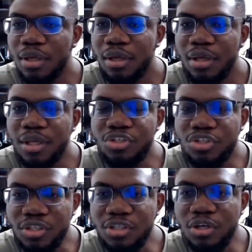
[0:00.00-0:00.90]
It
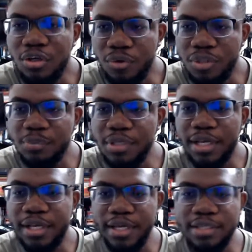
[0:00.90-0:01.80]
just annoys me that I
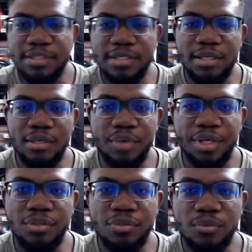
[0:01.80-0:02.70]
can't see any way
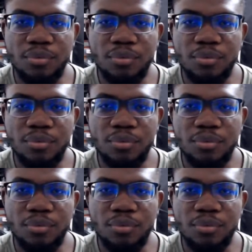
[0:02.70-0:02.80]
to